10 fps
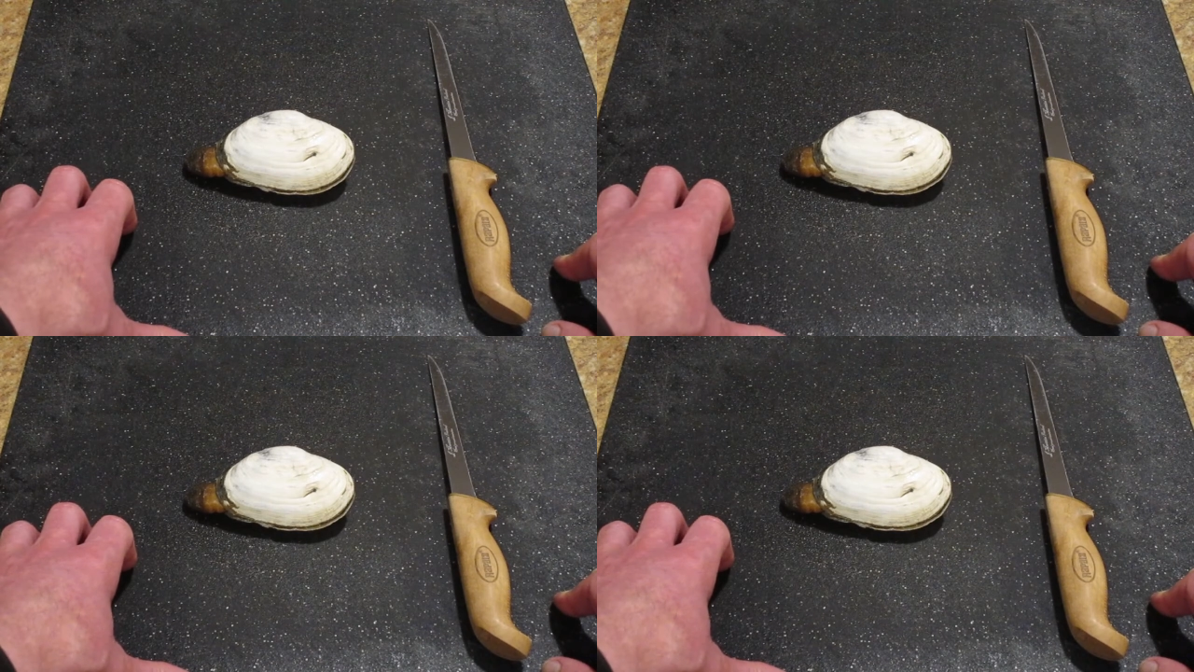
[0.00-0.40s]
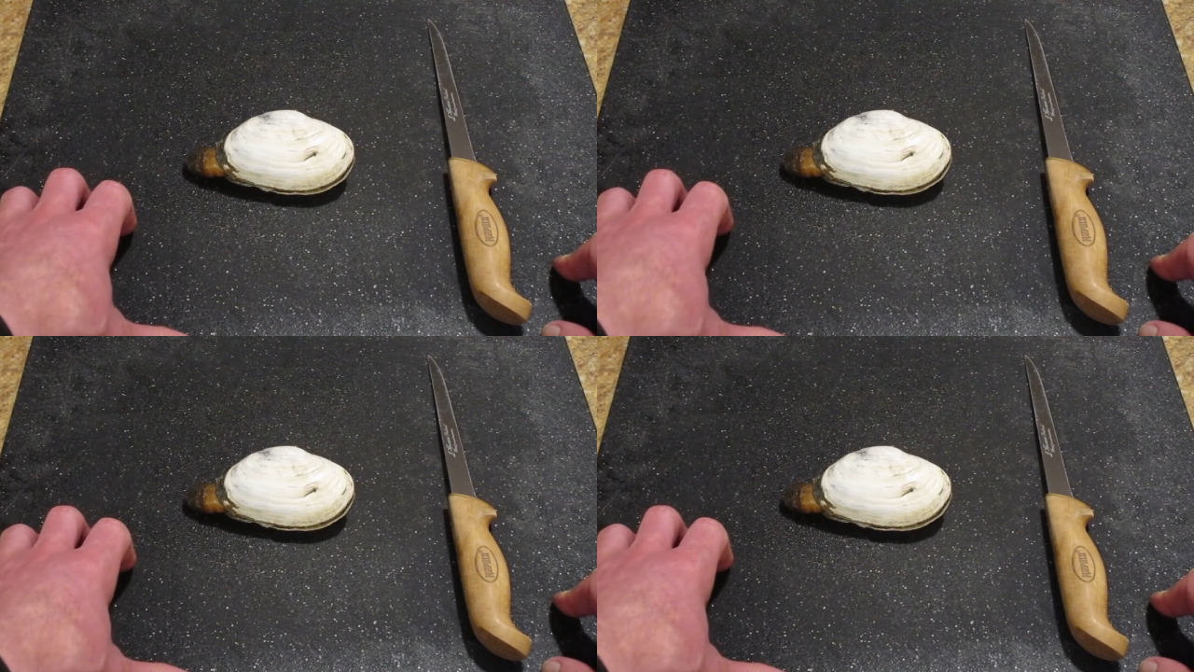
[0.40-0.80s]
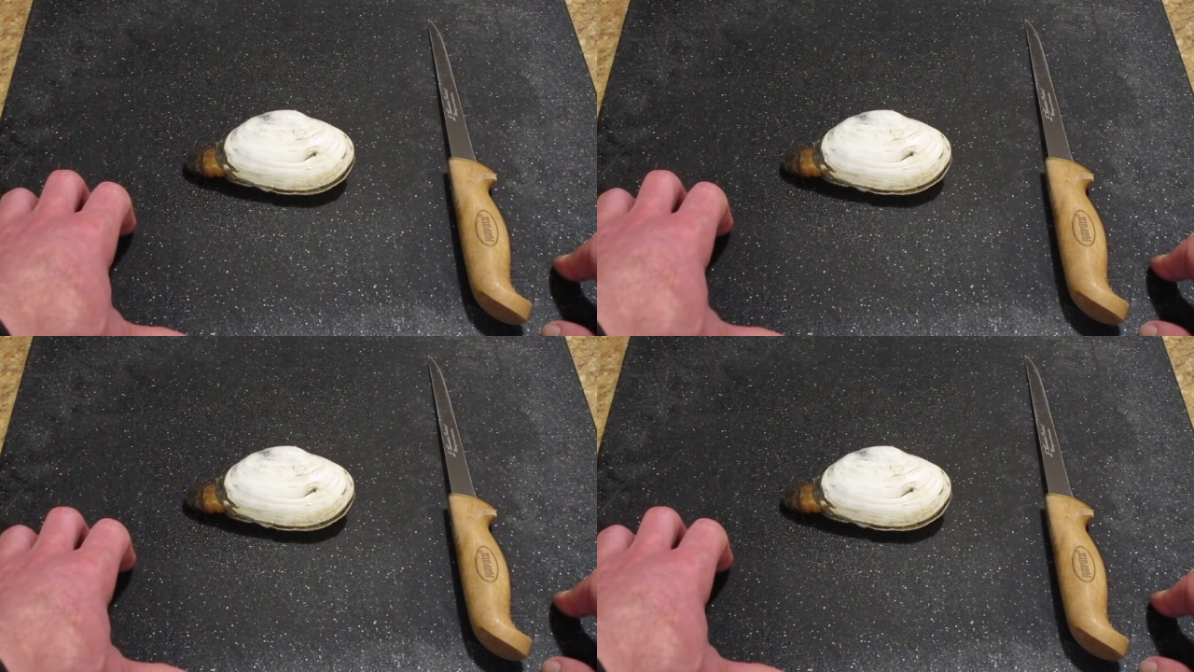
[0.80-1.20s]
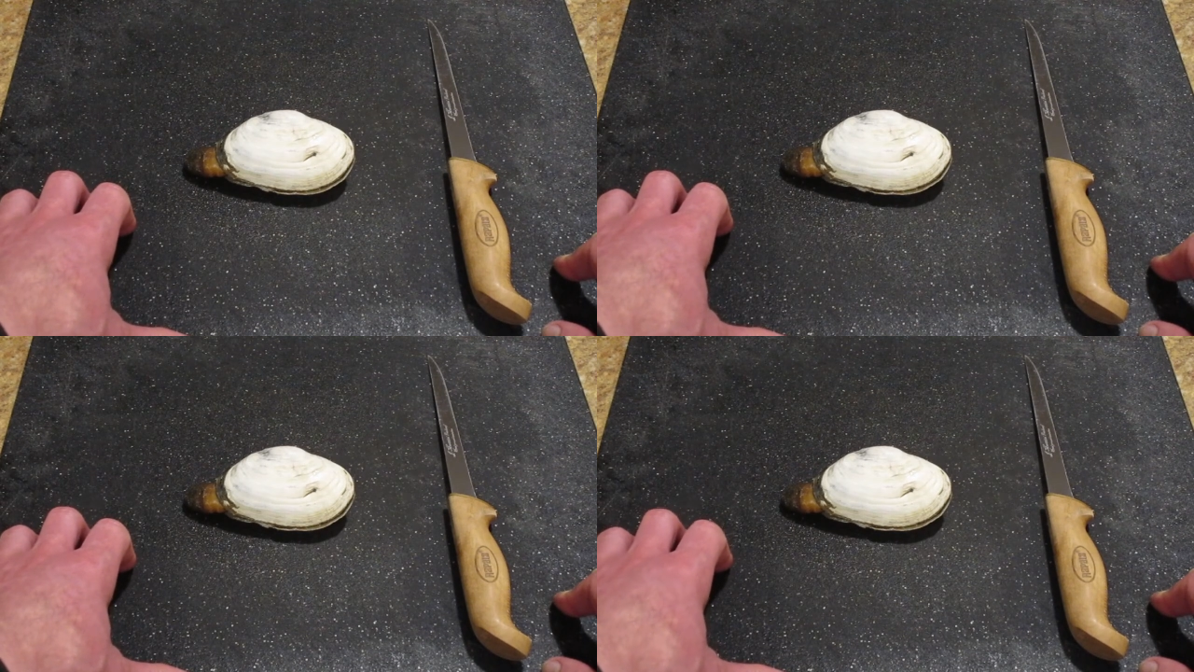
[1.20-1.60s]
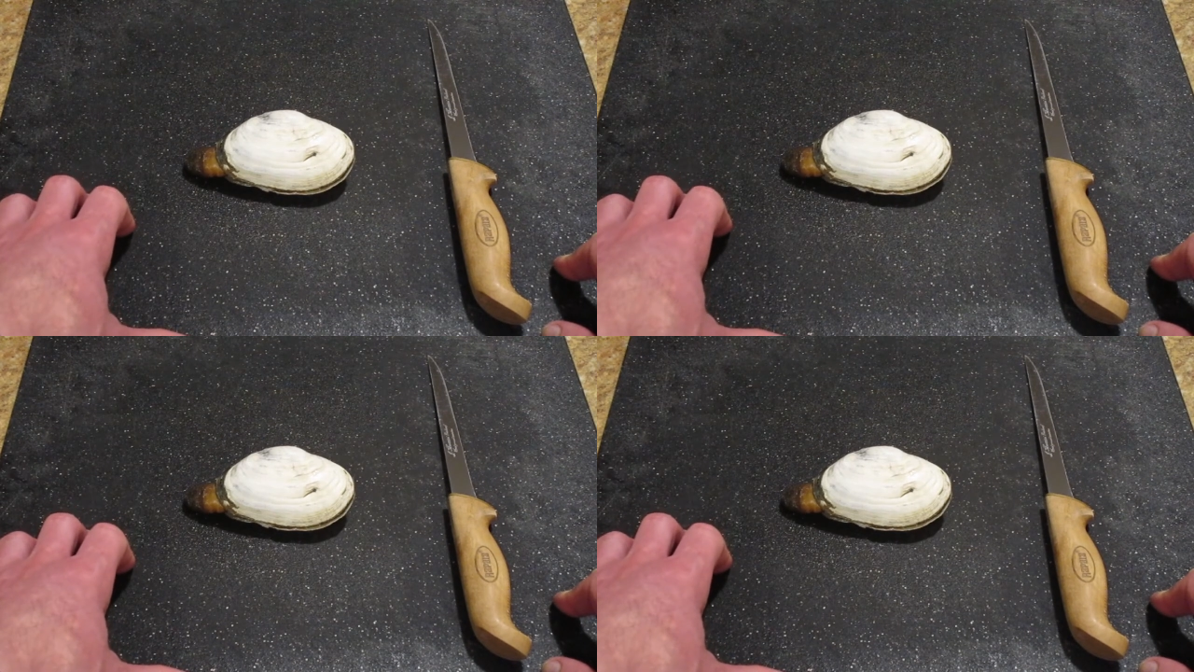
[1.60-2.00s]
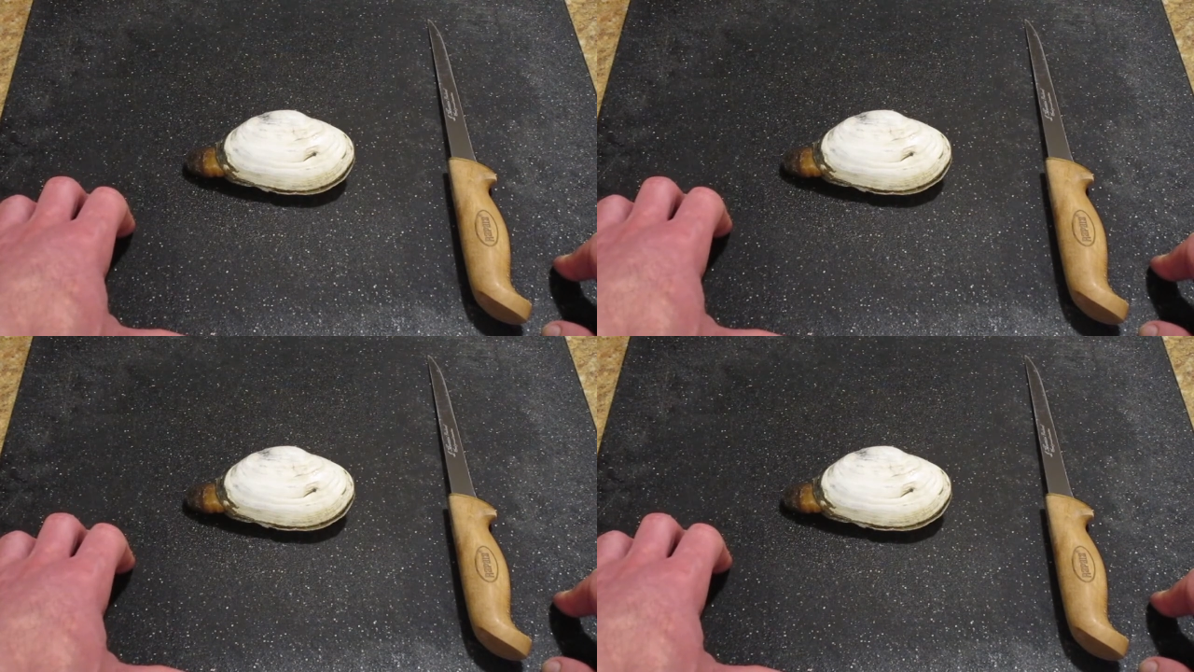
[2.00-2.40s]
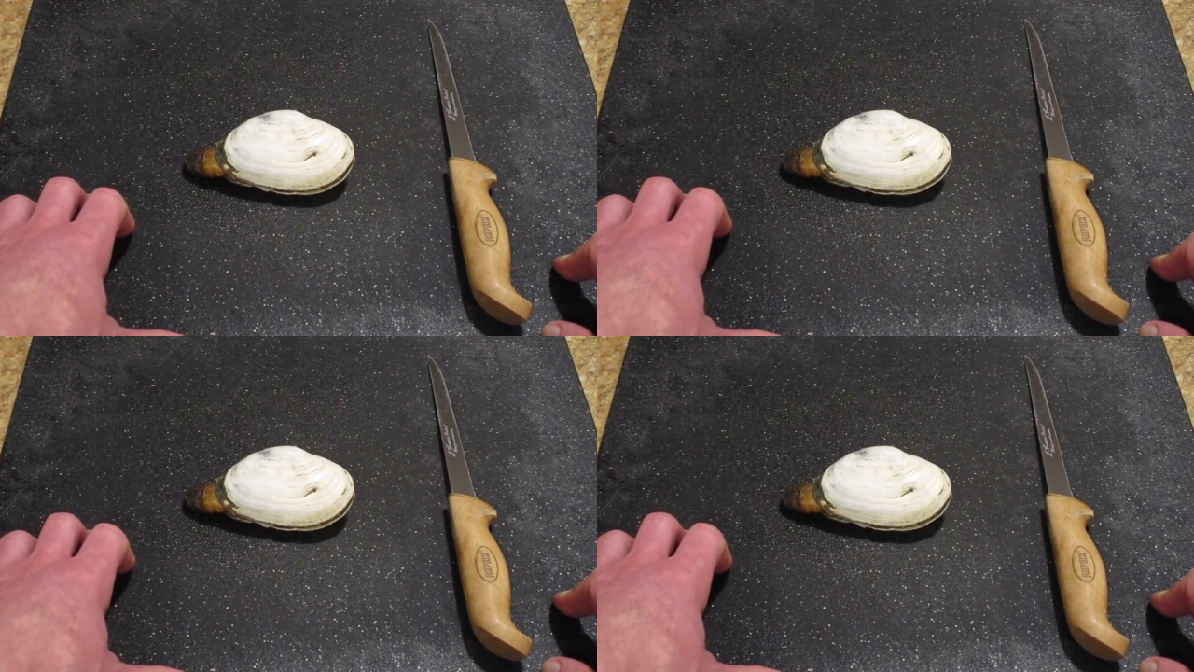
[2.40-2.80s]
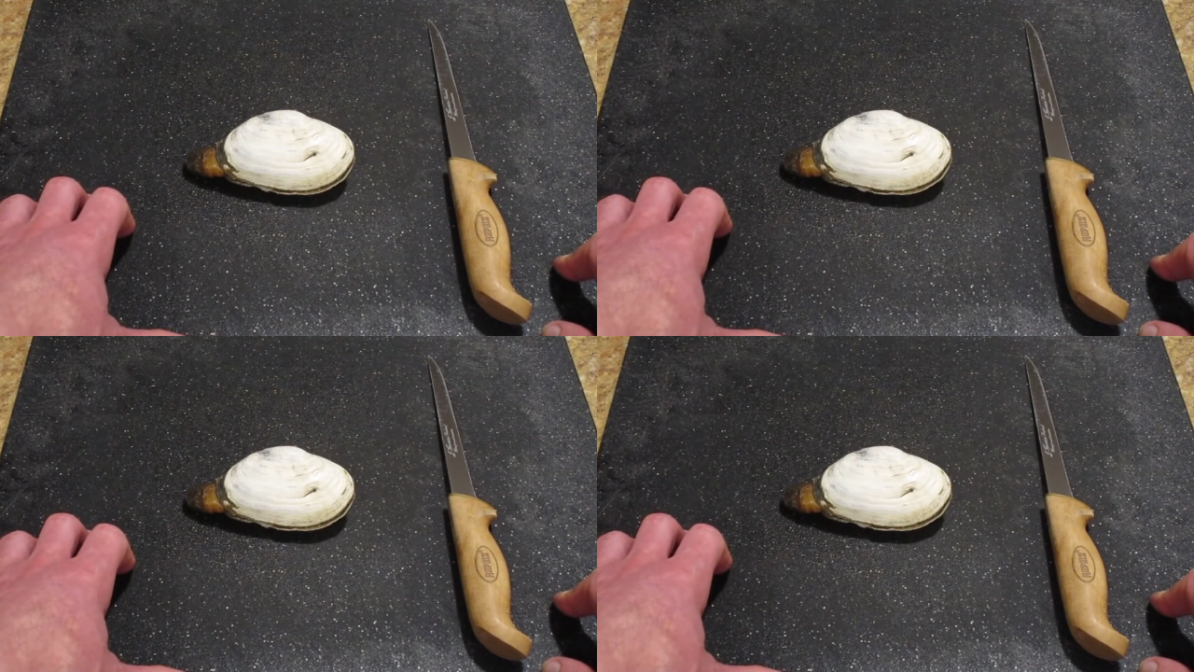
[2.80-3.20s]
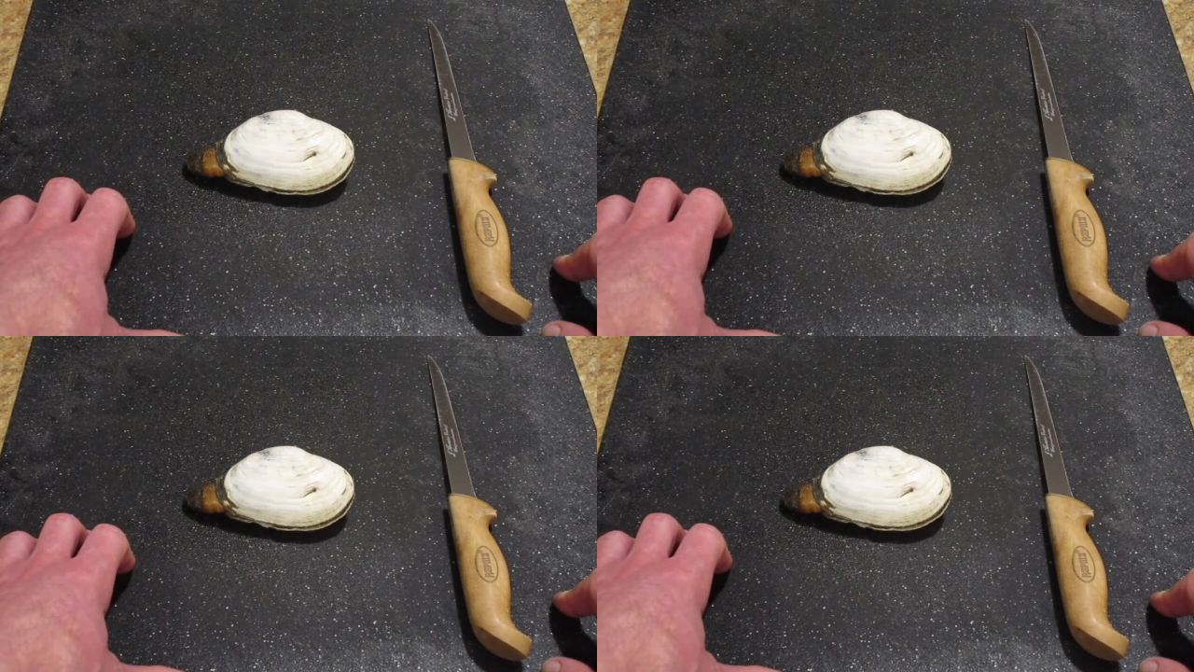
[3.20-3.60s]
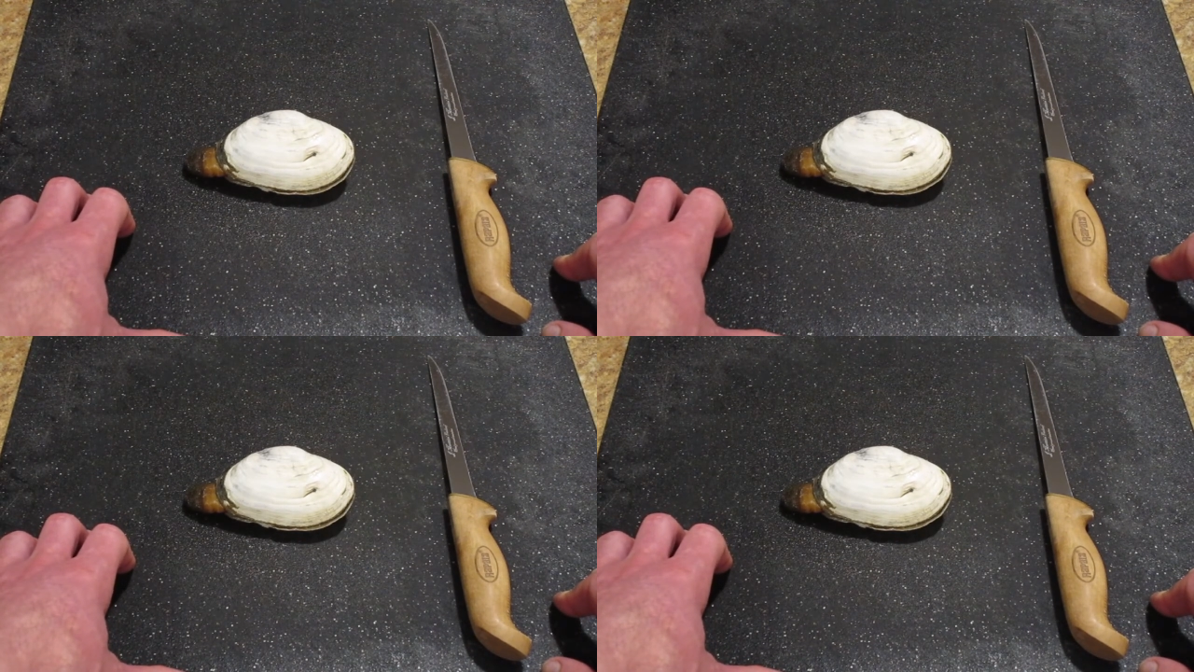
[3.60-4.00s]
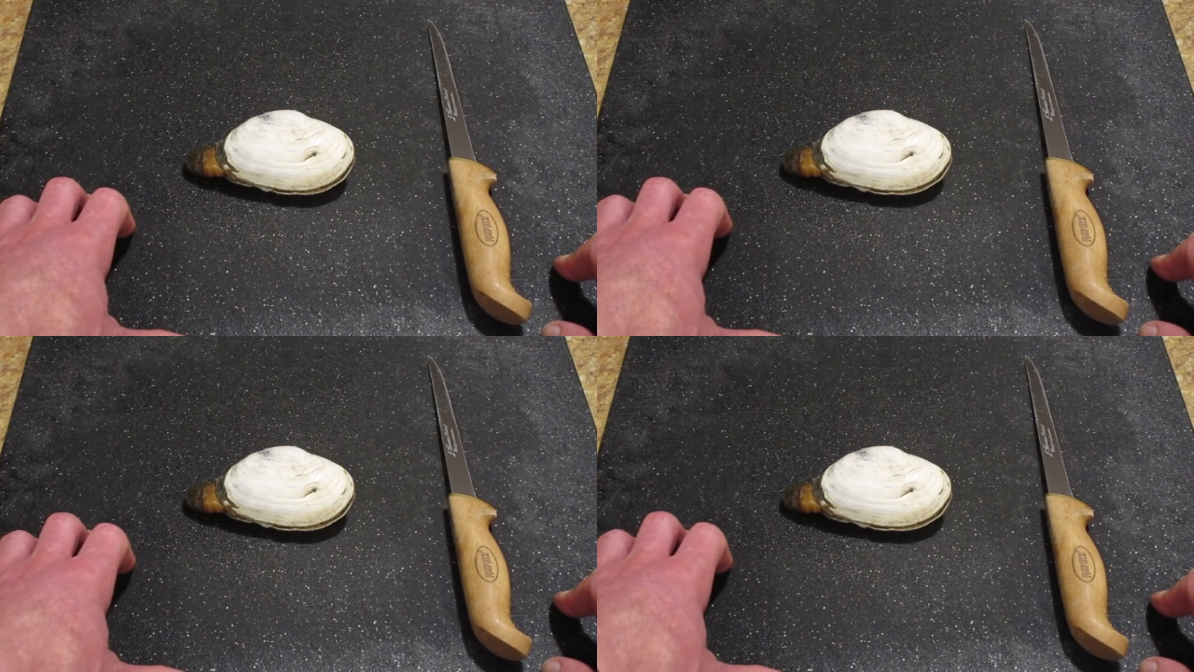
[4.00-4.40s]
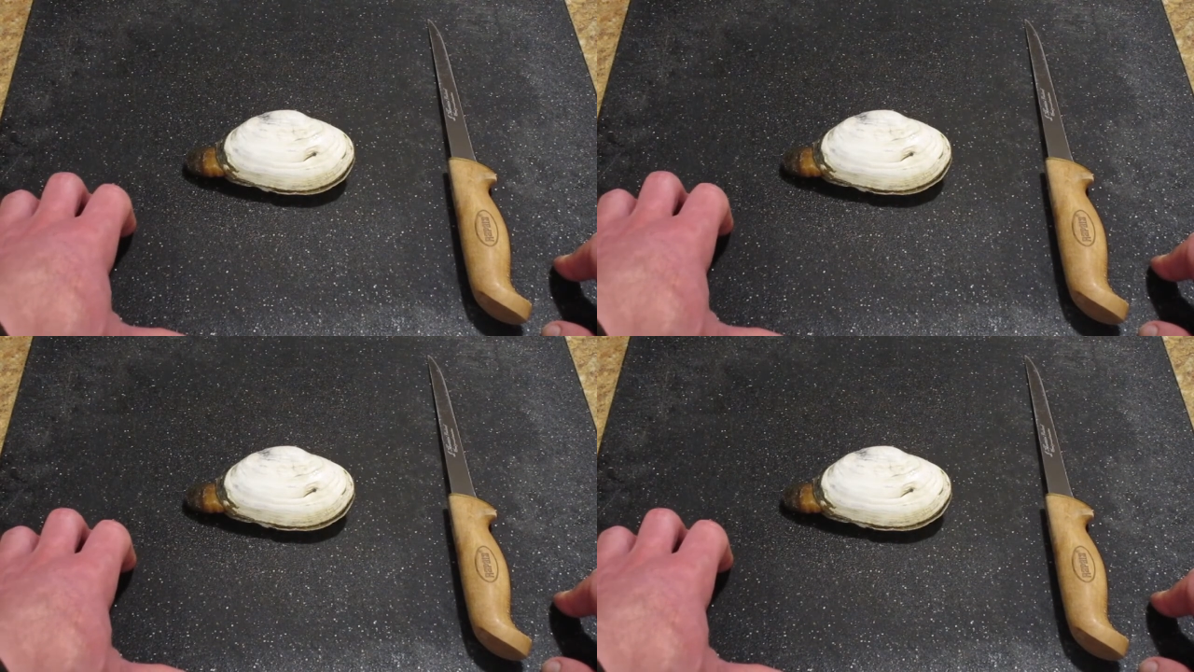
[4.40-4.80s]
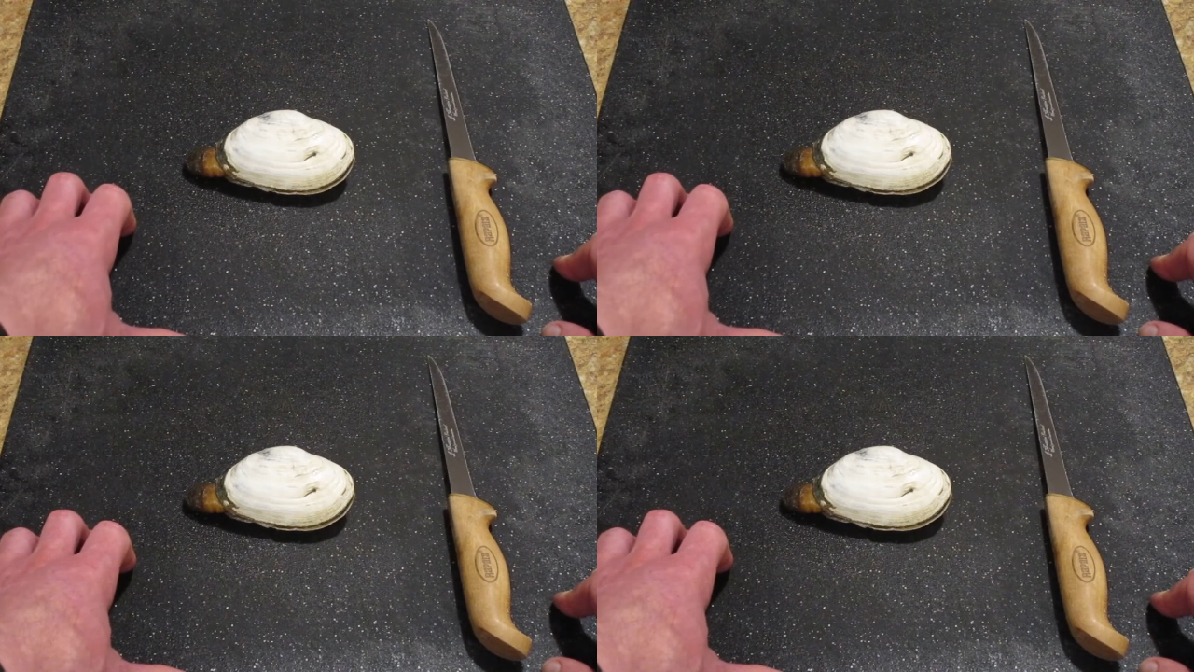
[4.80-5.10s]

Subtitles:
[unreadable: no face in view]